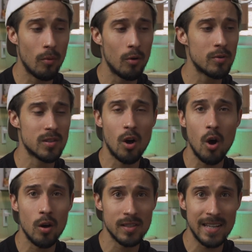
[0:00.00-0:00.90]
almost
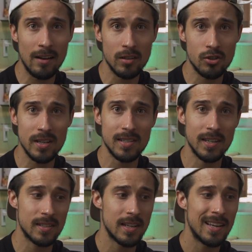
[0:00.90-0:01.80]
all salad
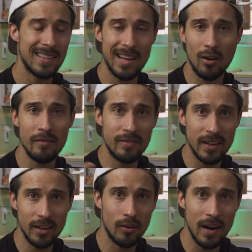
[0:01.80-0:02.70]
dressings that aren't
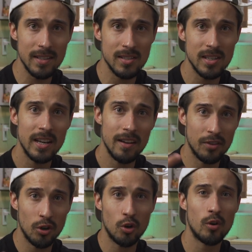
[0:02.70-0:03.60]
vinaigrettes, if
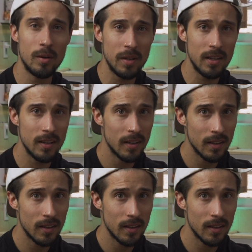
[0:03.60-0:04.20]
they're creamy,